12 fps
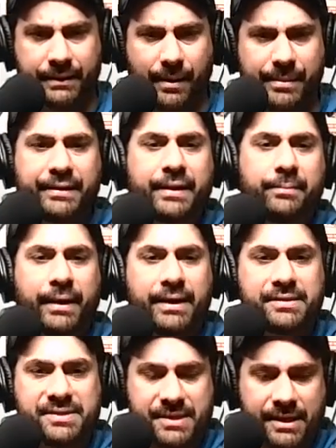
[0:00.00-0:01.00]
I mean, it
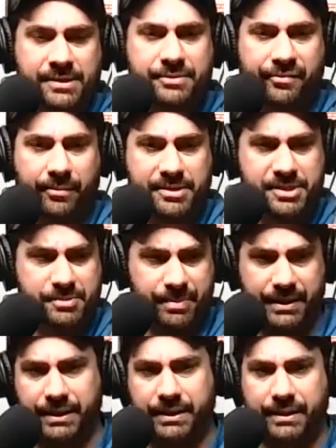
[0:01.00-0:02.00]
made sense from a
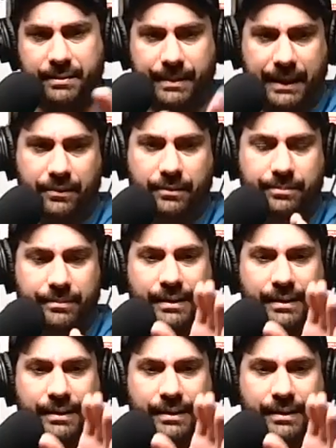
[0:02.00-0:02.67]
speed and about,